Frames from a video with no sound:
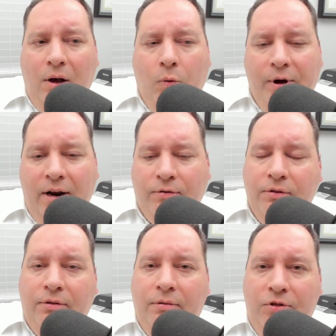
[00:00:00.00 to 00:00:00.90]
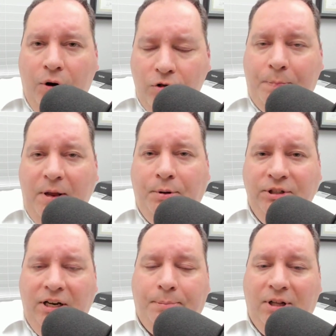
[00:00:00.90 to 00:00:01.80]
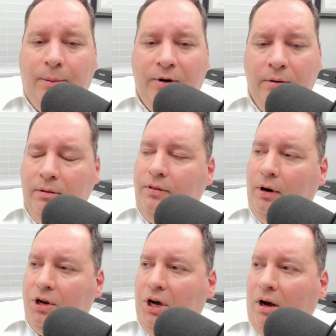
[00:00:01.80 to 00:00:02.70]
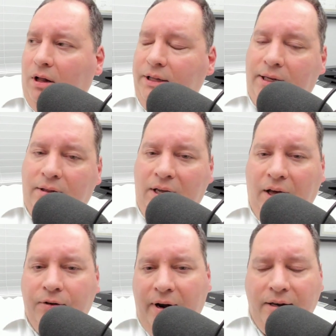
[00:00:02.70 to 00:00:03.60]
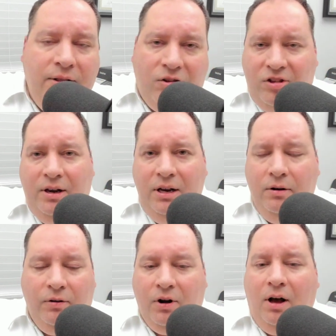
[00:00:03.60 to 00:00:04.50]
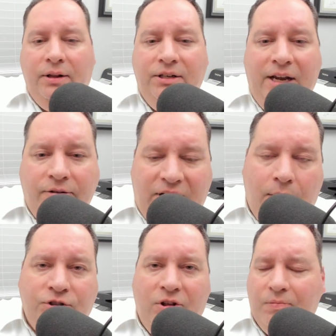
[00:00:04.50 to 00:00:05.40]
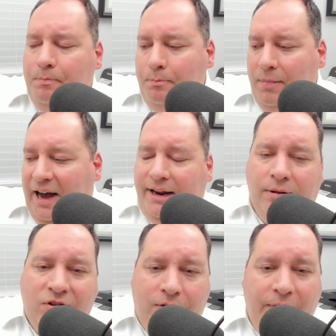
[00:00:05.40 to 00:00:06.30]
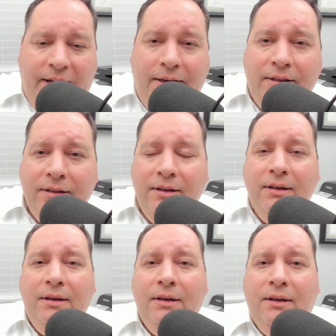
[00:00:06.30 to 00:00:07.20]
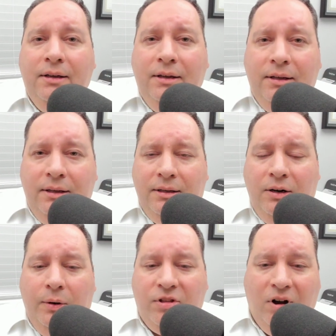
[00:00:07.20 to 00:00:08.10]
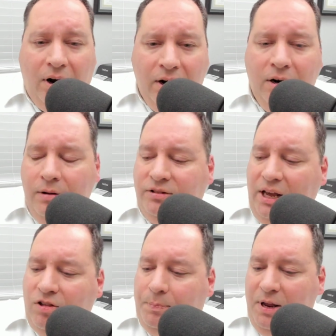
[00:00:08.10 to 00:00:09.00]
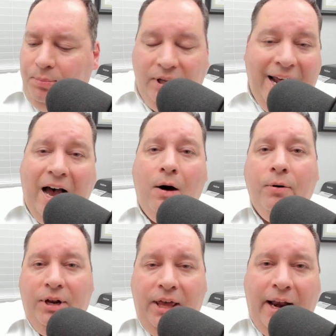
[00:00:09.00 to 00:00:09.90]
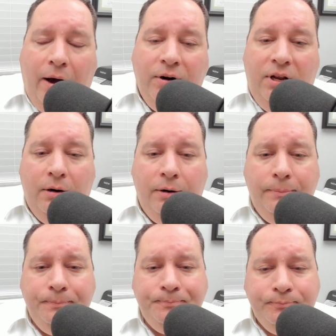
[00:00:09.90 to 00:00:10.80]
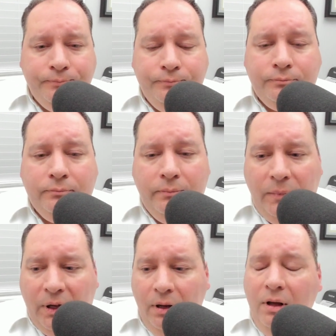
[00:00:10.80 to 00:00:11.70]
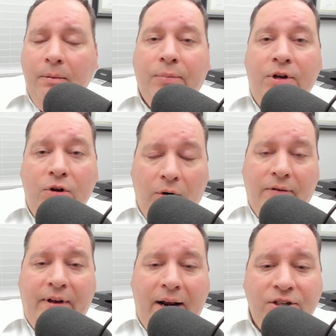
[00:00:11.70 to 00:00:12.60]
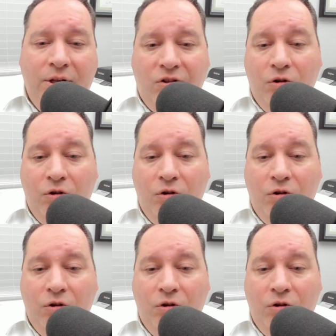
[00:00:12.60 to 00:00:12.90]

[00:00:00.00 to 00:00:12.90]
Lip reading: Whenever those people need a plumber, they're calling the other end of the city or they're calling downtown, which is miles away. It's hard. It takes people an hour to get out here. But your advantage is